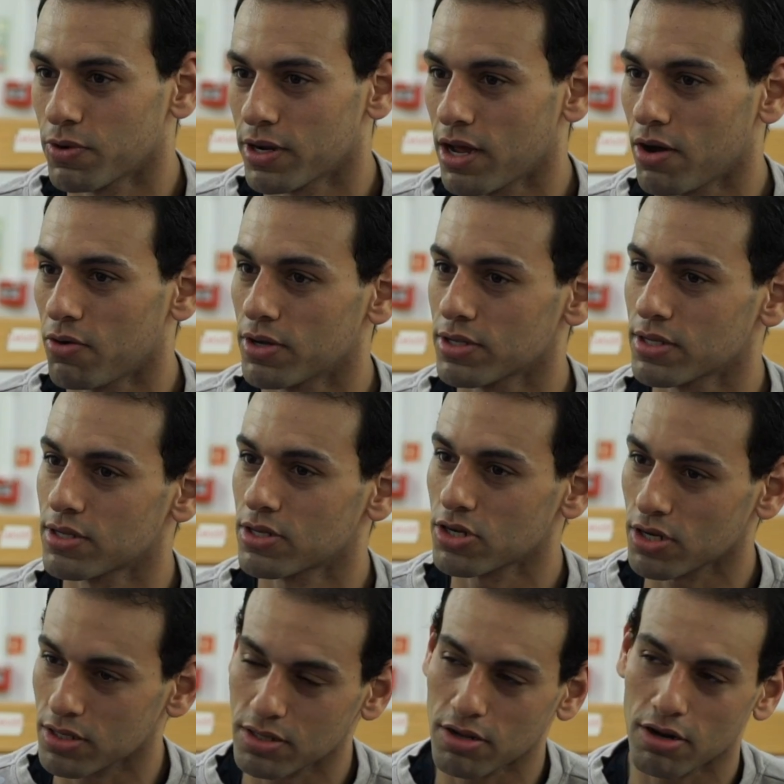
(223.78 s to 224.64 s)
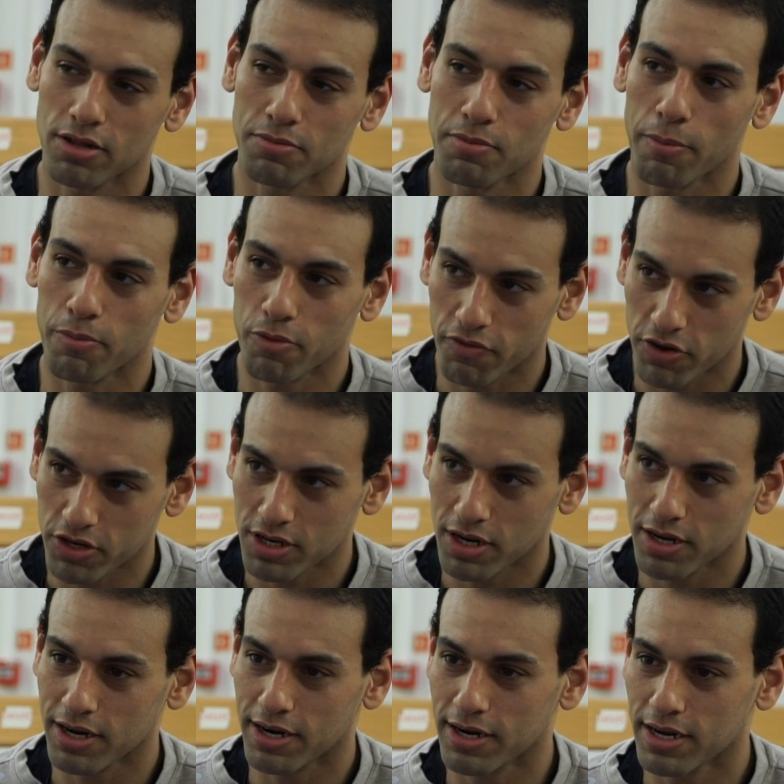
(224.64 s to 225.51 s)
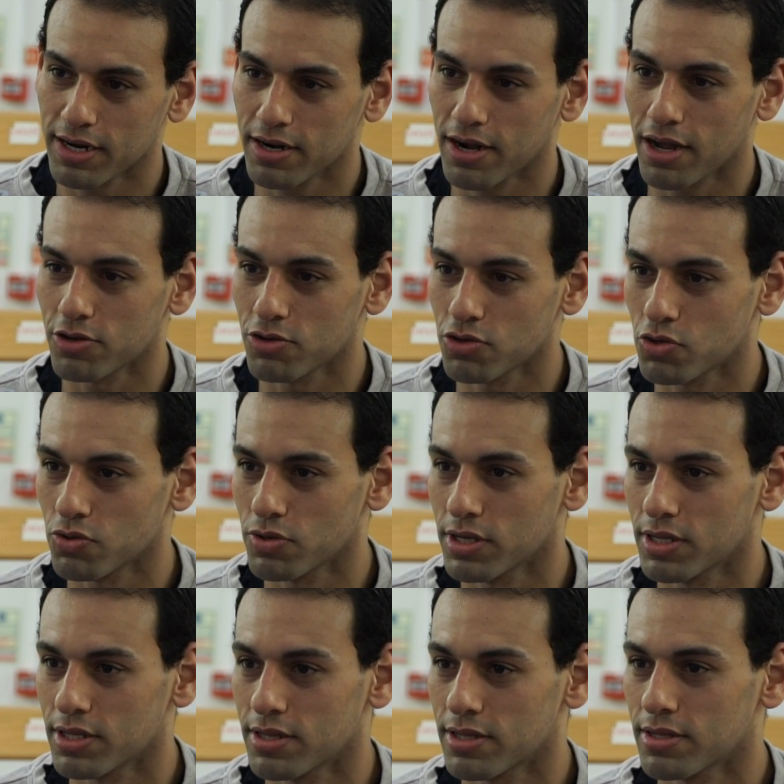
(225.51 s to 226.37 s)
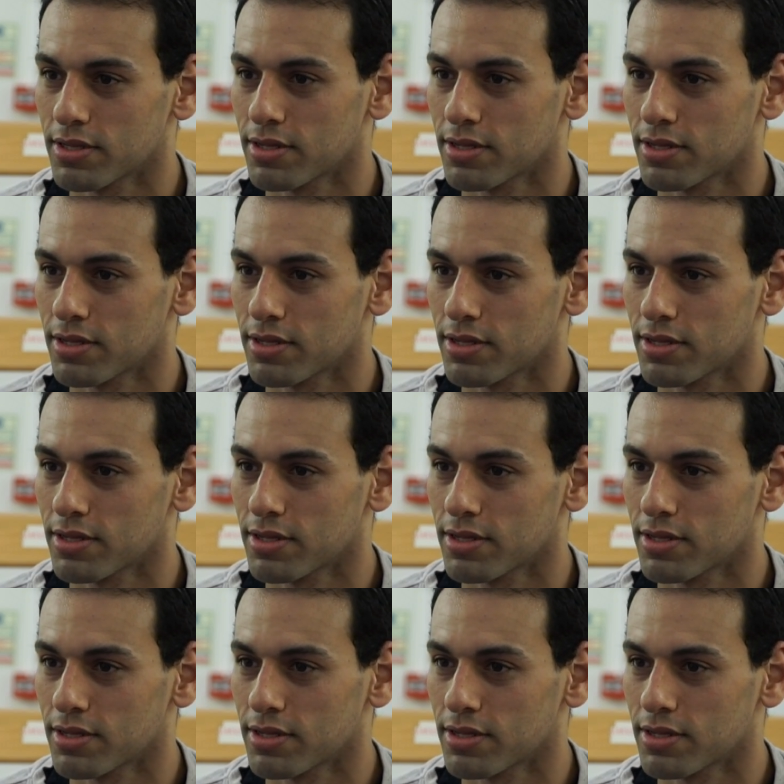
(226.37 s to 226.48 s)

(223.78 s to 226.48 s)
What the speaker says: When I was just starting my professional career, I used to eat,